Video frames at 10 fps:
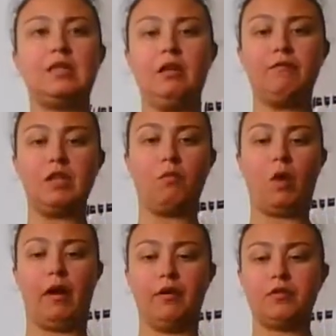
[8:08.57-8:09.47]
and they've done
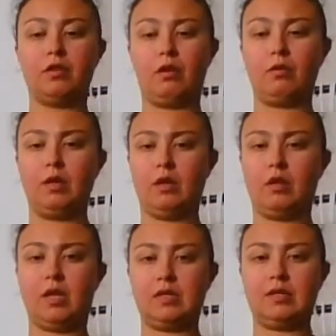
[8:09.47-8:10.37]
well. So
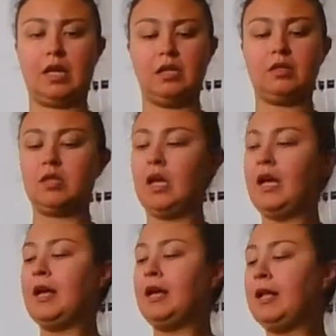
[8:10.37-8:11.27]
that is nice.
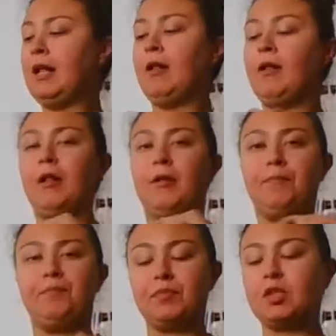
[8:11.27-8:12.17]

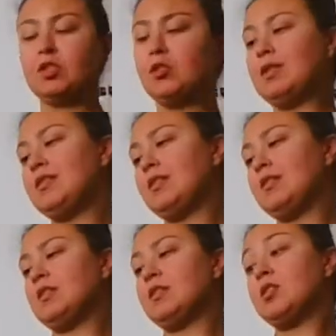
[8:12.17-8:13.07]
So this is
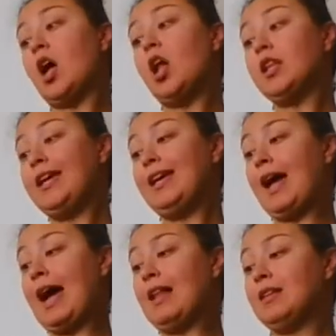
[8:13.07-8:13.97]
Solly,
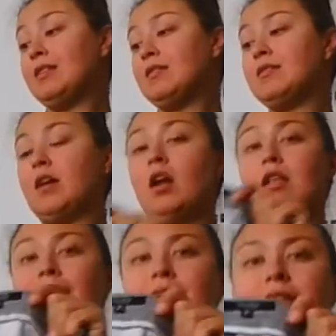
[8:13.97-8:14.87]
Allen
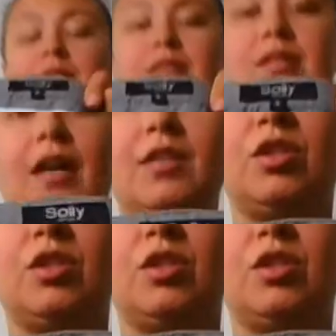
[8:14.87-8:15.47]
Solly. It's a size